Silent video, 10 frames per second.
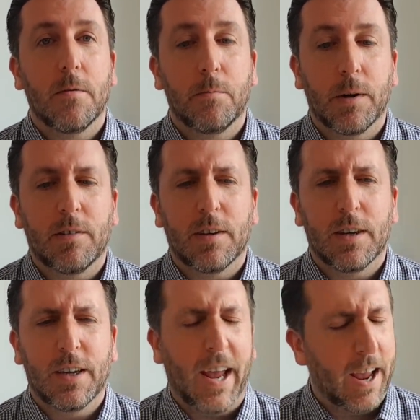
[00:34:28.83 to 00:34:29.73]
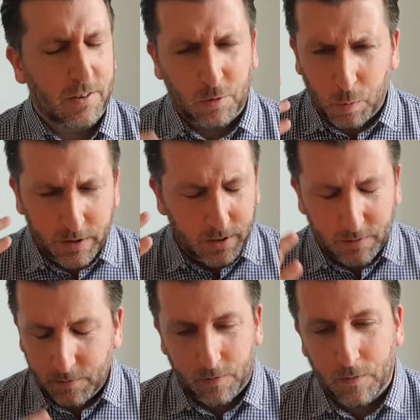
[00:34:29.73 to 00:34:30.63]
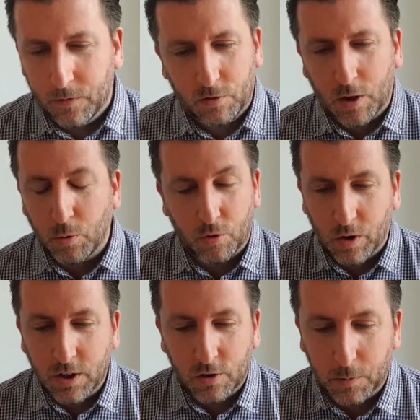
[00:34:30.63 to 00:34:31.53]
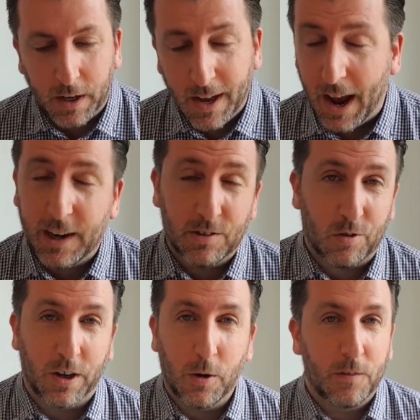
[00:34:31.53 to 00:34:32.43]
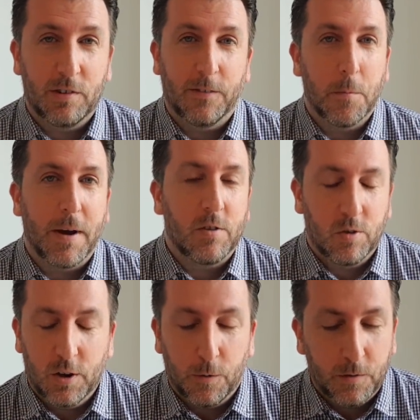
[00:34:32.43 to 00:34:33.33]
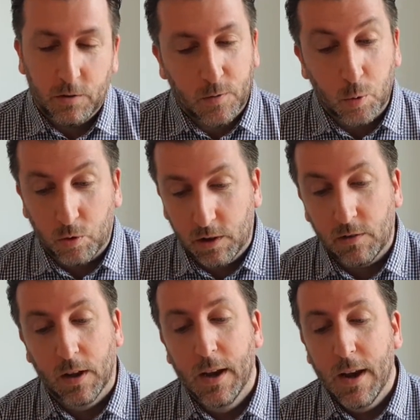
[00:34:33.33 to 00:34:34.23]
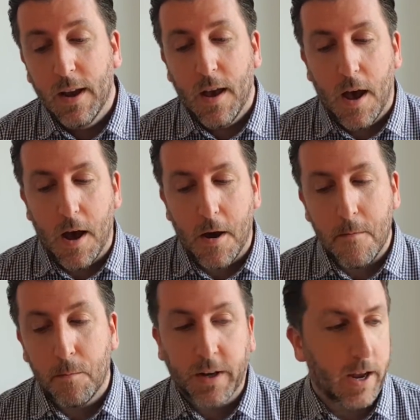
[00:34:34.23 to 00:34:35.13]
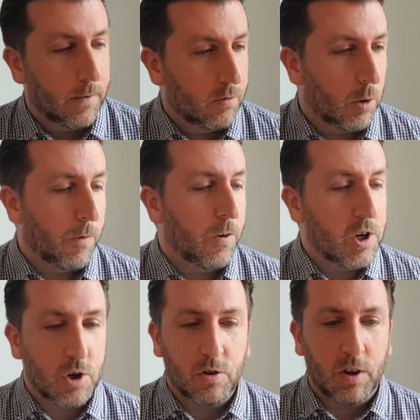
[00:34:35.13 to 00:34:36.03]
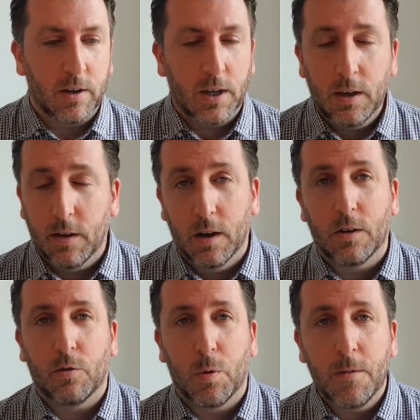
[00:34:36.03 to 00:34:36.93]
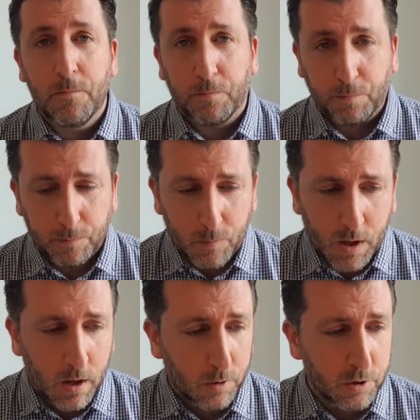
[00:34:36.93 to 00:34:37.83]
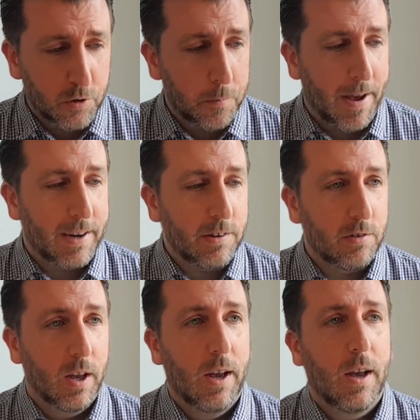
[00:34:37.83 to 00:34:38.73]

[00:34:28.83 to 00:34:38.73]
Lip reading: But it's just one that's so strange to me. And it's great, obviously, for banter in the office. Of course it is. But yeah, so we finished on Sunday, the last one. Crystal Palace.